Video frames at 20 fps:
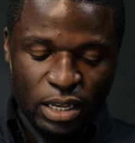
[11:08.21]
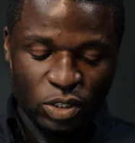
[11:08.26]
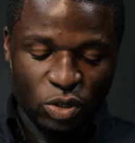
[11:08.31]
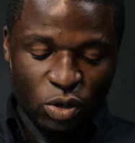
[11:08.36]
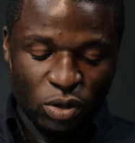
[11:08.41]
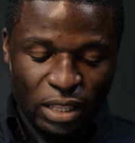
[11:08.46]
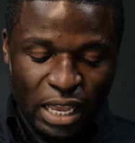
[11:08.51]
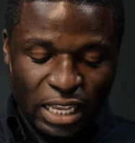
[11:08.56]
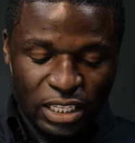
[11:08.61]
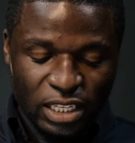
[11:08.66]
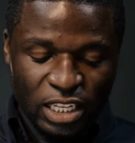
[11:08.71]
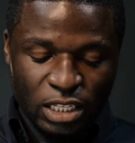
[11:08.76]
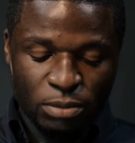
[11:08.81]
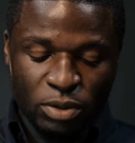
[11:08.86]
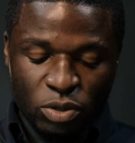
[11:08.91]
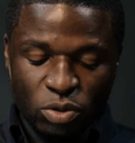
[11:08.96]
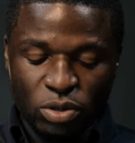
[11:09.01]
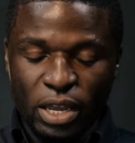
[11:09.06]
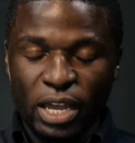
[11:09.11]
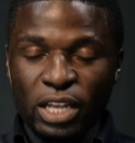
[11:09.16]
So that leads
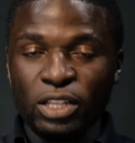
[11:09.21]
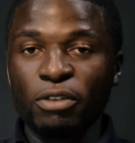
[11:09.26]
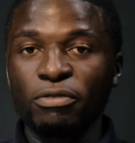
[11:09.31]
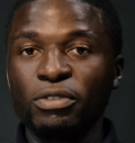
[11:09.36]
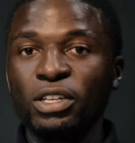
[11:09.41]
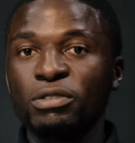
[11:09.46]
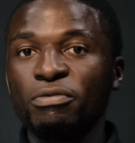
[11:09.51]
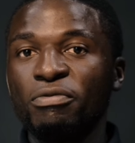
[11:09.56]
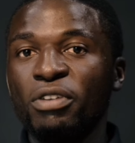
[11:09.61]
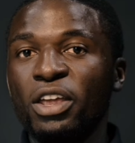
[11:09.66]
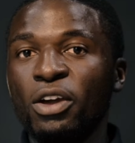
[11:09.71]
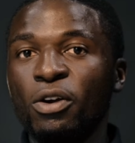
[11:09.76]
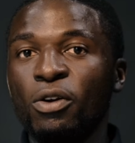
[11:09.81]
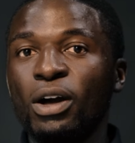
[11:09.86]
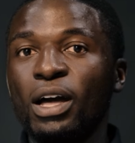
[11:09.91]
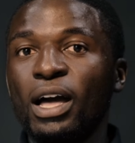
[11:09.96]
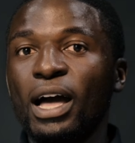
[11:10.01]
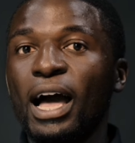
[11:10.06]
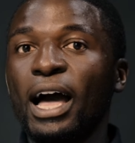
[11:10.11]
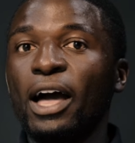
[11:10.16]
me to the end of this
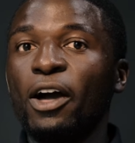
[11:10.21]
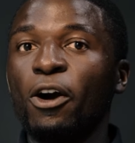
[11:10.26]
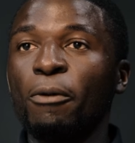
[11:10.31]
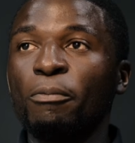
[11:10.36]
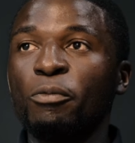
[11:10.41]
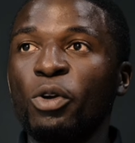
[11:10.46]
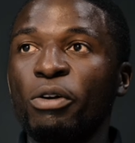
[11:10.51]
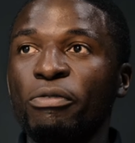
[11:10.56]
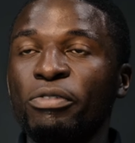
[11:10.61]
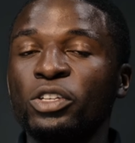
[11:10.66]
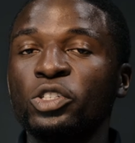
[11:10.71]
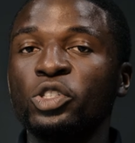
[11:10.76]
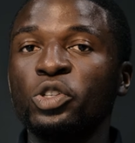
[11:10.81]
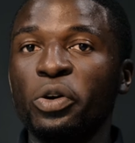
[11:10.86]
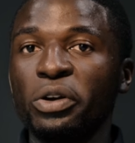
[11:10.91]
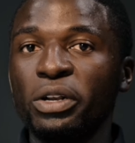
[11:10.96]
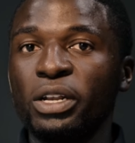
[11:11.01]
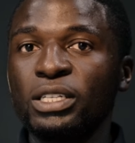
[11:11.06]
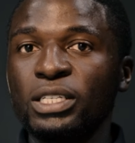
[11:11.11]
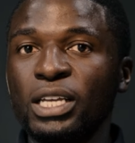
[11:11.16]
video. I hope you have
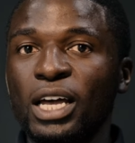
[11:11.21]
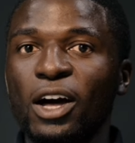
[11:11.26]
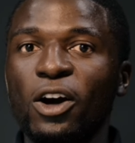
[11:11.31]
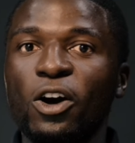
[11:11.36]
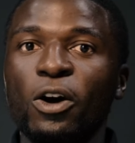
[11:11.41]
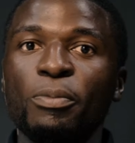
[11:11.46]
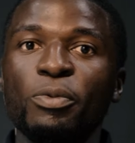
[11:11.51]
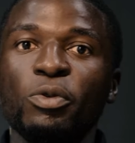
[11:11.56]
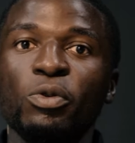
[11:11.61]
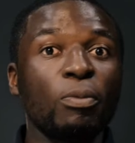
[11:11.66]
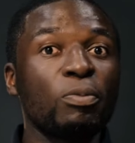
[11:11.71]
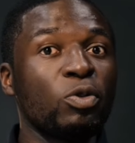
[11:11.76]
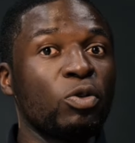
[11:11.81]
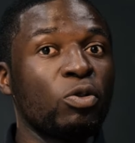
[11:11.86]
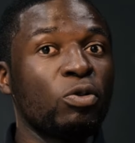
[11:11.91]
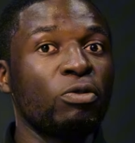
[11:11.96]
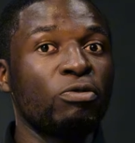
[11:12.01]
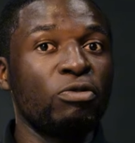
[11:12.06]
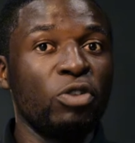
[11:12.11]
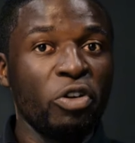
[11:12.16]
enjoyed it. I hope
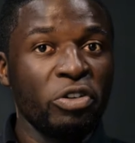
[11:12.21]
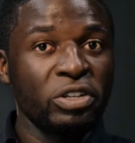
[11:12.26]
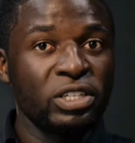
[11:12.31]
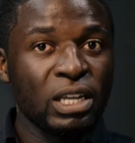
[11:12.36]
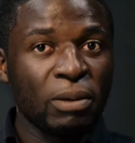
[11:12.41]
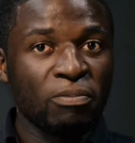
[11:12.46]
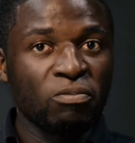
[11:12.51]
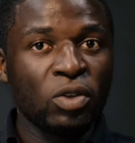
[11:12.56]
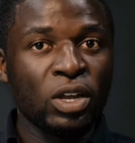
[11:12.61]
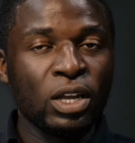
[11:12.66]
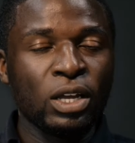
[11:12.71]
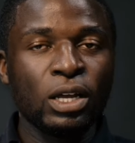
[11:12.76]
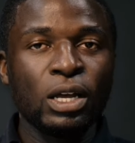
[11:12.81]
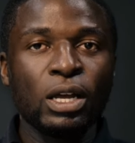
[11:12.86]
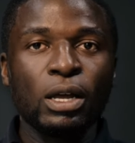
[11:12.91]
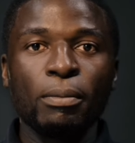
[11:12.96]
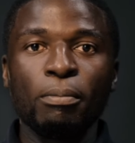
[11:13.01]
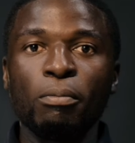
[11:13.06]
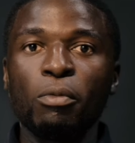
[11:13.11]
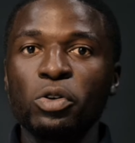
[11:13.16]
you've learned something.
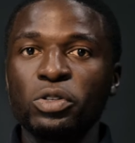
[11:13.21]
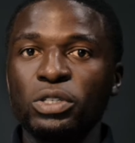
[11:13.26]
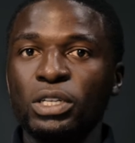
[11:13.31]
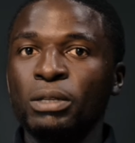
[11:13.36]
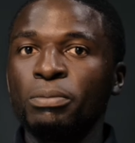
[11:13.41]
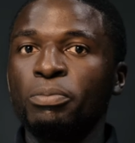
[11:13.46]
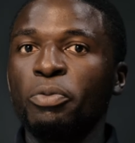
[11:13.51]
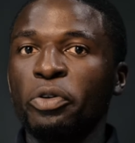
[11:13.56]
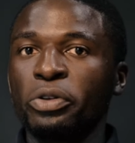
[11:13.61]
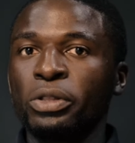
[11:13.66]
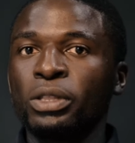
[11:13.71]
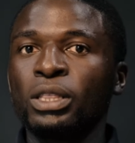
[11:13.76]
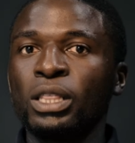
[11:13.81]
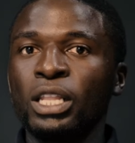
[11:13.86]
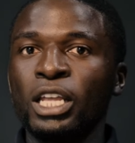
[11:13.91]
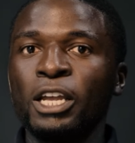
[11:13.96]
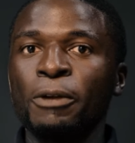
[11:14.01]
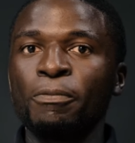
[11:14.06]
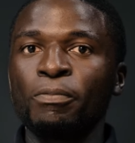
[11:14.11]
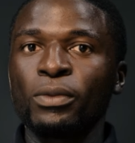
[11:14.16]
Most
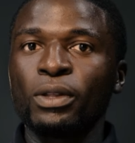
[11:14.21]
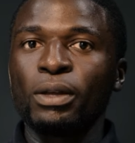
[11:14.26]
importantly,